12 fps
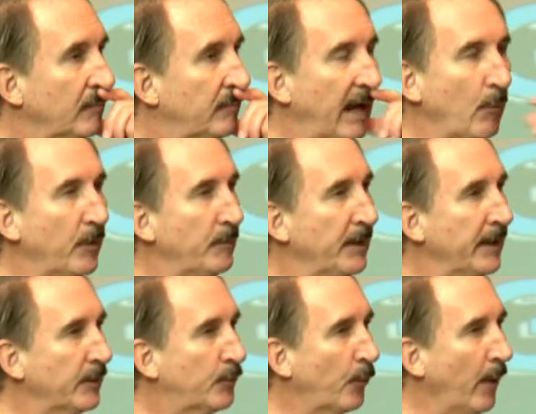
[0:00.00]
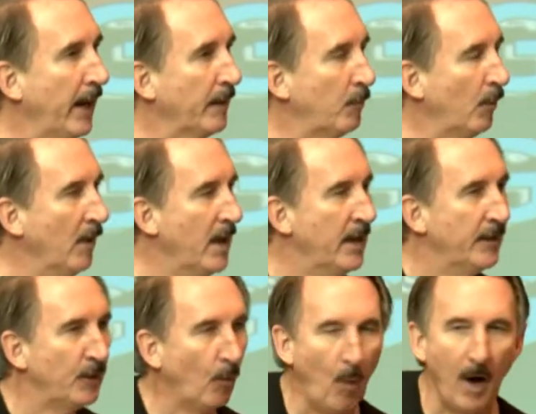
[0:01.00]
That would have been incredible
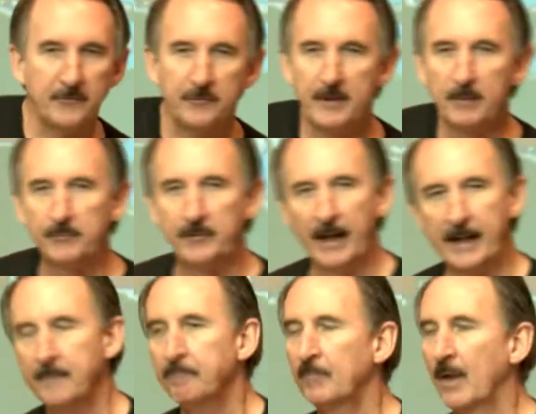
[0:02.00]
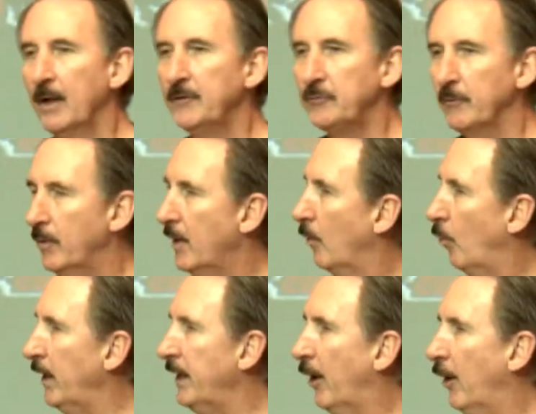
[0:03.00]
to watch them say, Listen,
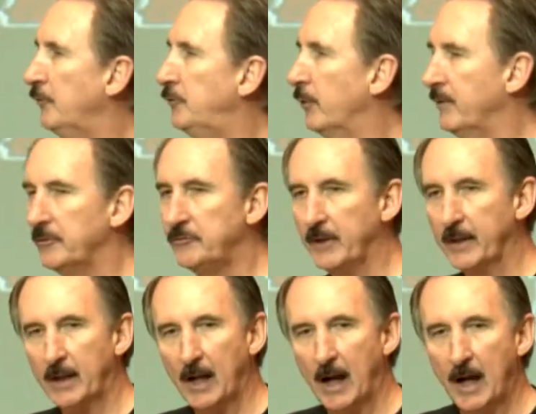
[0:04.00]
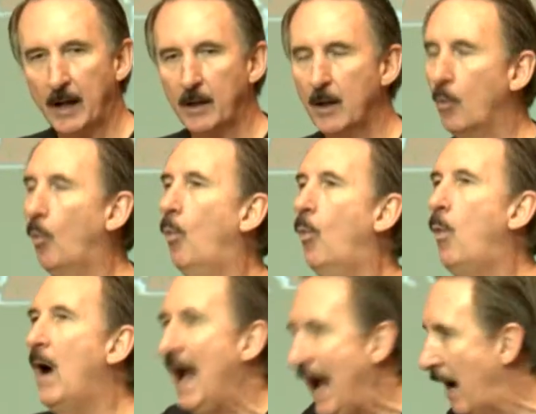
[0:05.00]
we heard you in the synagogue.
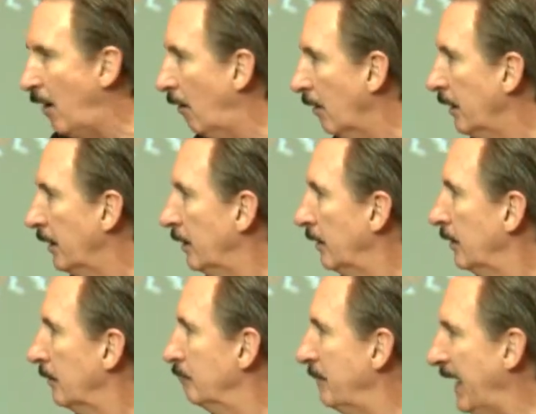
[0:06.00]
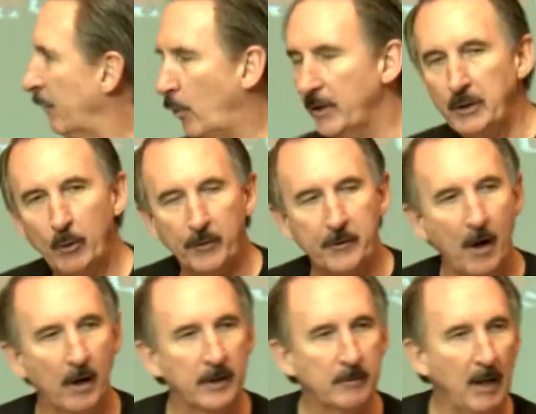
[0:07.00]
Wow. Man, when you were
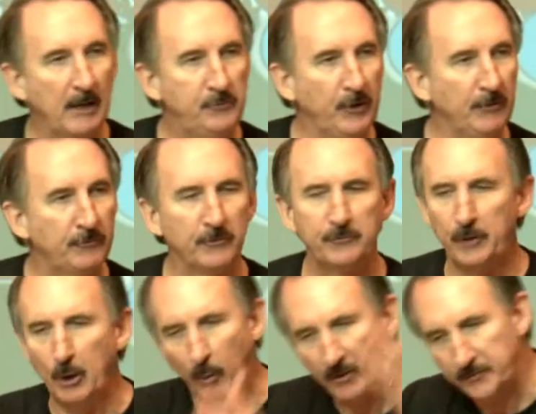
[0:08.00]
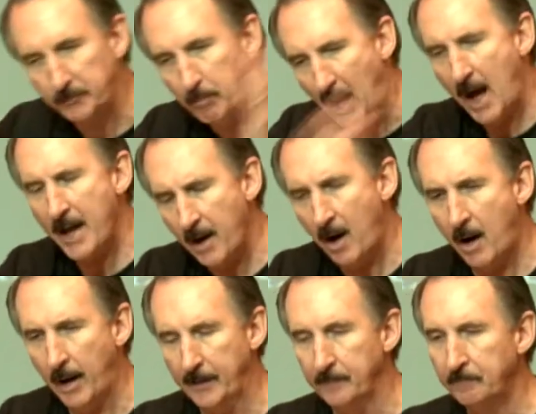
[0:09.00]
talking about Jesus, you were spot on.